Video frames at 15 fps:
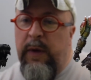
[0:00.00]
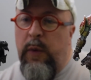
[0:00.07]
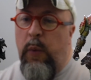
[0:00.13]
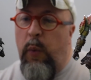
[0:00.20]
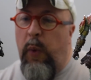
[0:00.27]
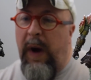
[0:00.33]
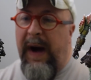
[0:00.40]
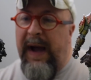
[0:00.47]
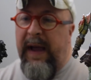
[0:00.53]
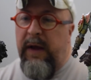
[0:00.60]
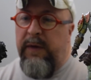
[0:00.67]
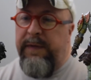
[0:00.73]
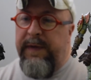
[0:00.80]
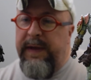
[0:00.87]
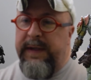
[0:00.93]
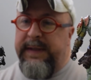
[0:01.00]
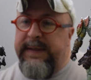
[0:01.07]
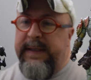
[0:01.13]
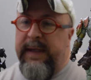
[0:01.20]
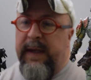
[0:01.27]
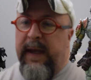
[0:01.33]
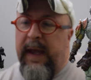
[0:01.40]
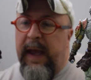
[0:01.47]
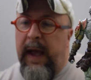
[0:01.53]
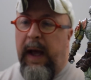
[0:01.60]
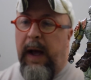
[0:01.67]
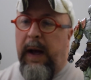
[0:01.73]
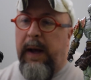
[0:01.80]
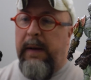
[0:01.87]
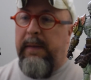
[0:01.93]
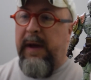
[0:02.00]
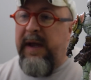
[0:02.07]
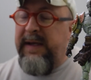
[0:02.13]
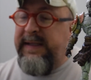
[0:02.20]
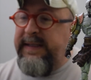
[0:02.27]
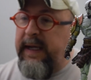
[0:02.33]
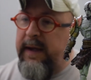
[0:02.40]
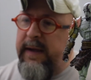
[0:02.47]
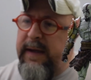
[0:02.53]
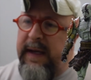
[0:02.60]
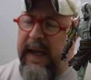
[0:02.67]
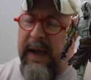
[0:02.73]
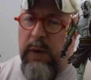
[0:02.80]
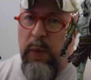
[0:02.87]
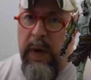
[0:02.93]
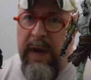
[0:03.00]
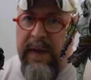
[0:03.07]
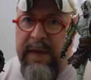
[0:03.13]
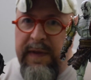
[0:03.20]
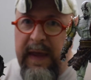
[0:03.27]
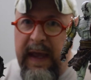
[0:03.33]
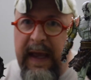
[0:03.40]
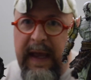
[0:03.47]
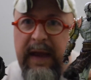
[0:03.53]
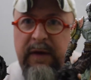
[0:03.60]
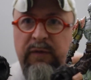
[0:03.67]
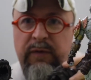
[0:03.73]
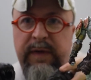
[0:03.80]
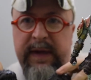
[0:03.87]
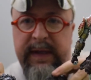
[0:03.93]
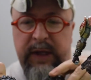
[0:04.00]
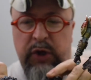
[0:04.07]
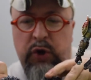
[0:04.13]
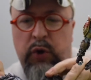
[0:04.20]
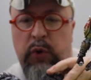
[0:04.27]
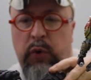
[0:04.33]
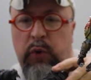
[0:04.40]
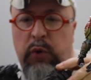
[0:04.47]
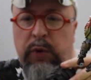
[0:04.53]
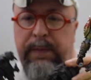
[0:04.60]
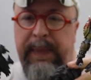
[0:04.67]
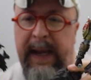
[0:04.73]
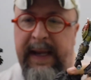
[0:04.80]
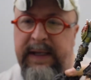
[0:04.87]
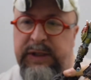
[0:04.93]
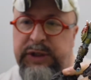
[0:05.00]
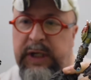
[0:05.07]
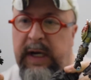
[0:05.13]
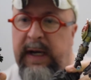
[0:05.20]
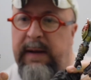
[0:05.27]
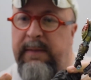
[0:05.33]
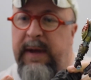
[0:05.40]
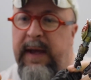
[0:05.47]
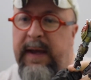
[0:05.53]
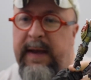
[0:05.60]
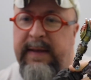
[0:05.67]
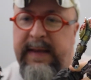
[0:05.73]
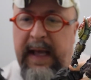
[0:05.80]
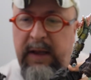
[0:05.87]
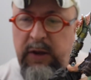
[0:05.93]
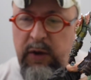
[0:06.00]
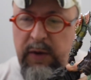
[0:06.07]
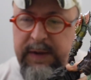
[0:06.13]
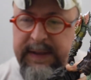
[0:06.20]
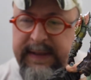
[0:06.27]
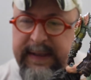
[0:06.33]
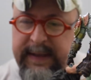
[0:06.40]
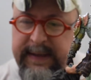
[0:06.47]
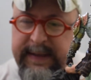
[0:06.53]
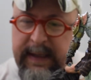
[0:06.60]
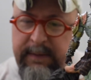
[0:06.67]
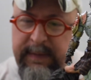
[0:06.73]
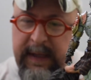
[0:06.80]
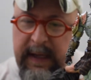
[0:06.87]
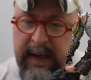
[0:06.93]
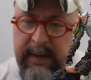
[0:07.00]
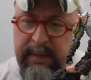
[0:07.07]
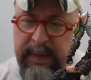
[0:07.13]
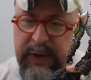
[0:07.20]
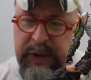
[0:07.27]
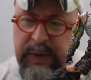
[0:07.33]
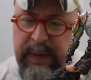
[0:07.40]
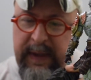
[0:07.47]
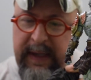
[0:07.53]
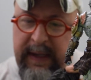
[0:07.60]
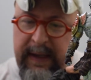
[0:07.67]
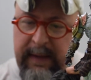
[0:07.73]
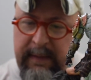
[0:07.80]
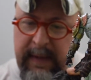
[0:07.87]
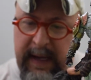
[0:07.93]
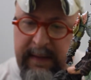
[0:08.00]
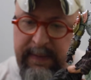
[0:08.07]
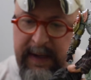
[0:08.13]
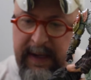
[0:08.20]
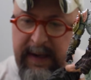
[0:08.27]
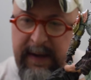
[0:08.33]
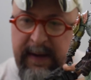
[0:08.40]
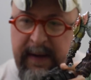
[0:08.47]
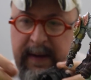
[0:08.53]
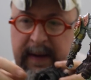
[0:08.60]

wildness, done with a really cool paint job that looks something between maybe